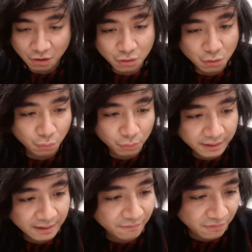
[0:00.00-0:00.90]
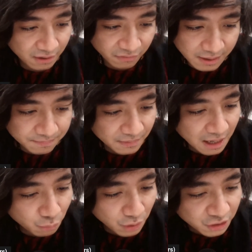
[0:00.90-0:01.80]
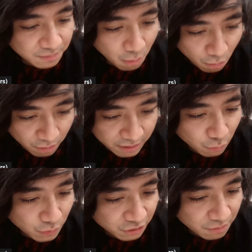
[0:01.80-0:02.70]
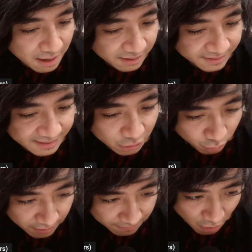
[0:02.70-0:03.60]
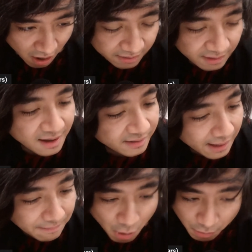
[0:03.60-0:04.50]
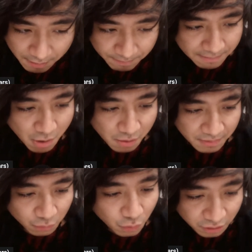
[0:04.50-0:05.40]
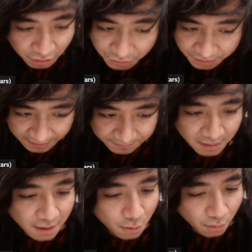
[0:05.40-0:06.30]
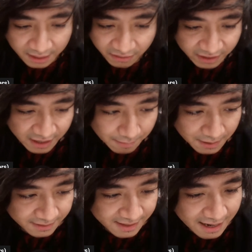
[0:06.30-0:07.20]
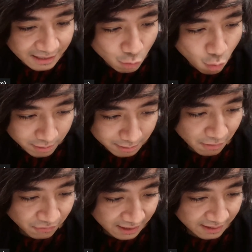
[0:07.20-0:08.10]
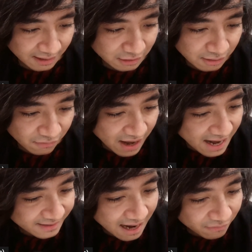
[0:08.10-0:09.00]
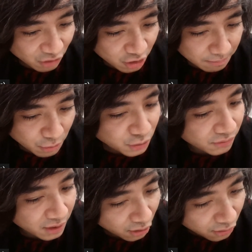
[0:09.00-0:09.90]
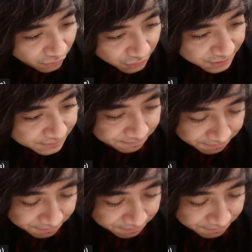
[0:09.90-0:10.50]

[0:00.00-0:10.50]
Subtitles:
cooling in front of him, a rich pork and winter melon saturated broth that moment by moment was losing or giving up its tiny quantum of heat into the vast average temperature of the universe.